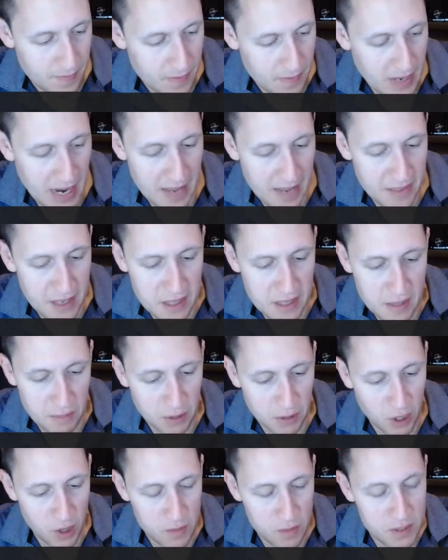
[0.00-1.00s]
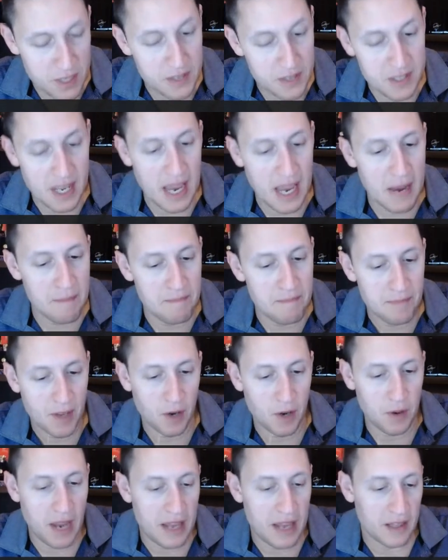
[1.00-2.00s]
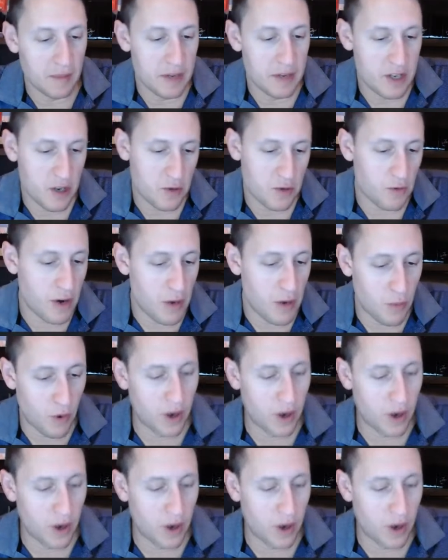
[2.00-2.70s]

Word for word: yeah, I think the blurb's the same. Okay, let me just read